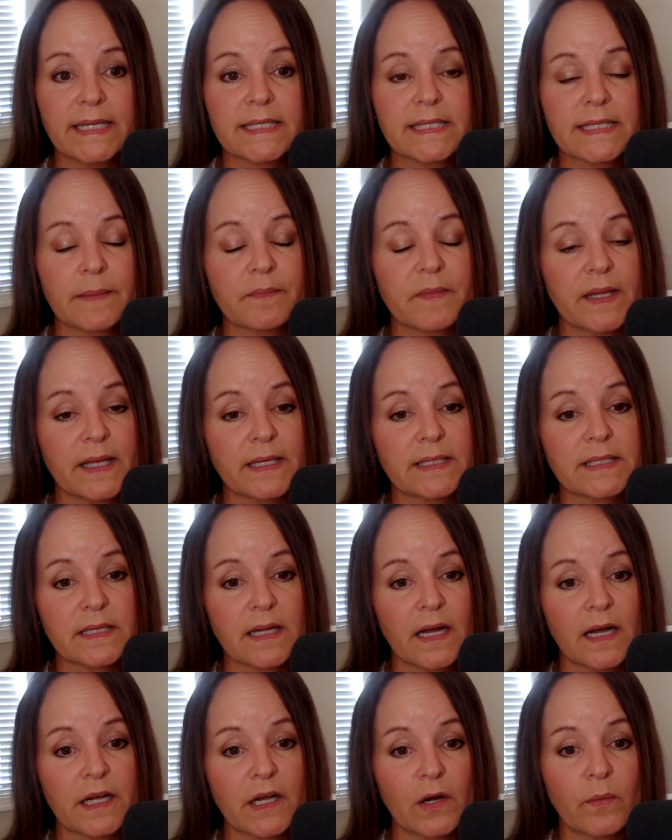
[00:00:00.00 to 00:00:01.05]
something is
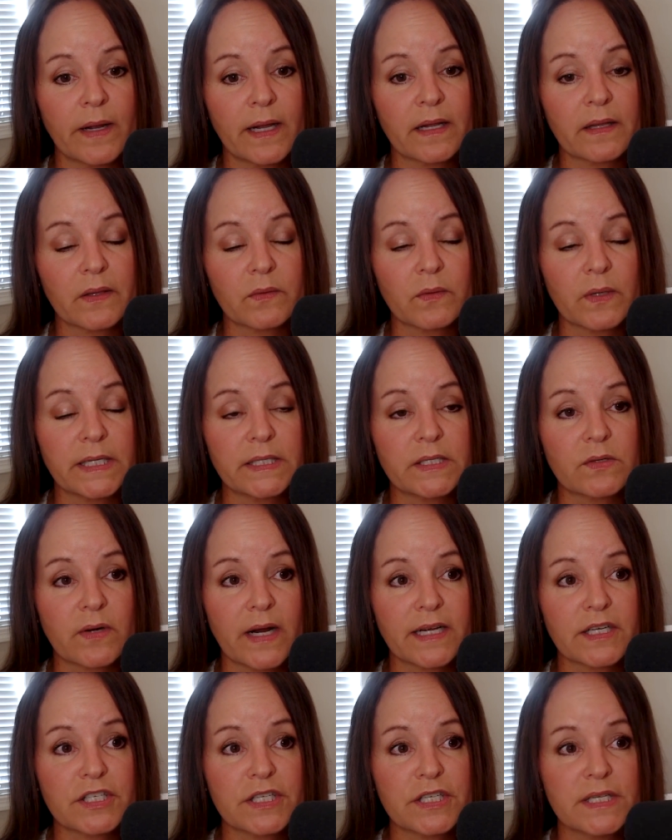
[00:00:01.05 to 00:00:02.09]
not going in the right
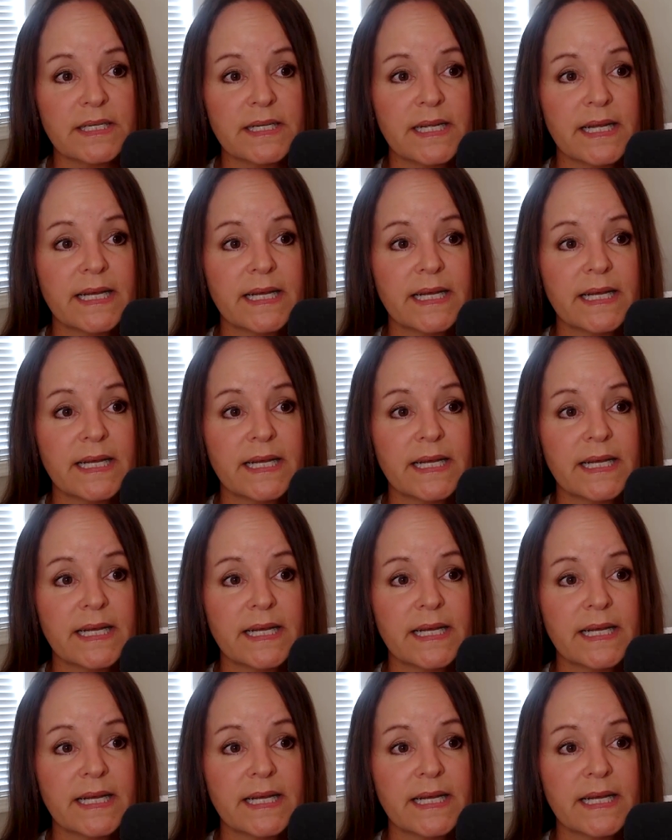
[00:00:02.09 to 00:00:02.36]
direction